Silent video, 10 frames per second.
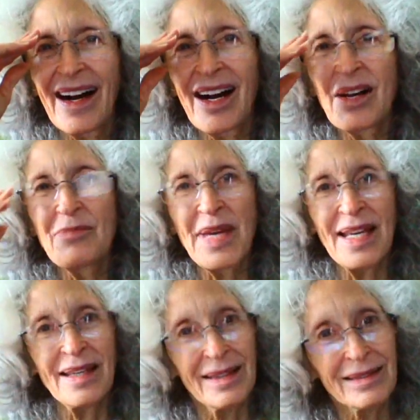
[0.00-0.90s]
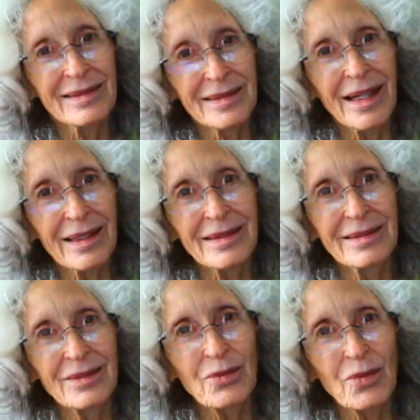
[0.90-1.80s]
I may not
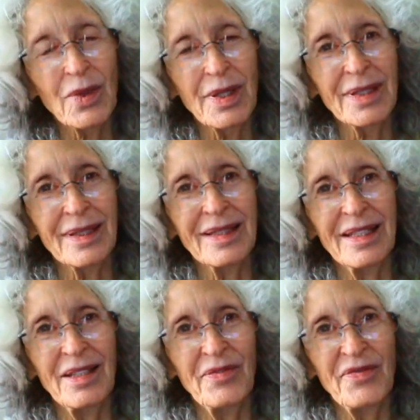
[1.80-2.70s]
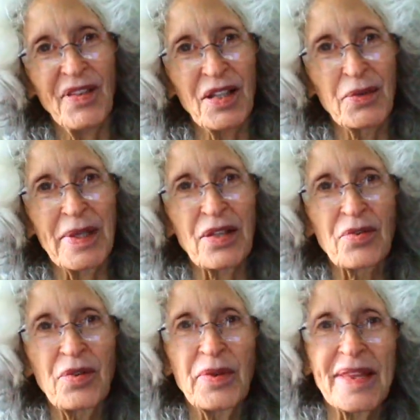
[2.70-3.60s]
want to keep following
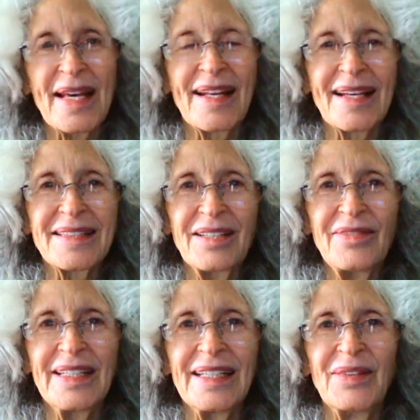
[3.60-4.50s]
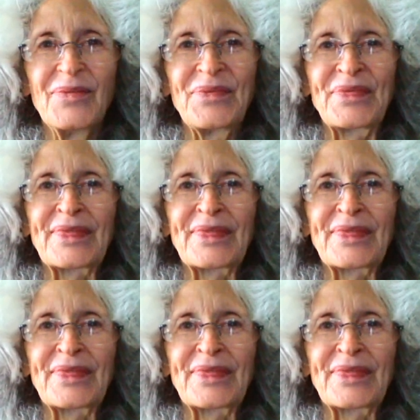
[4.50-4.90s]
through with that activity.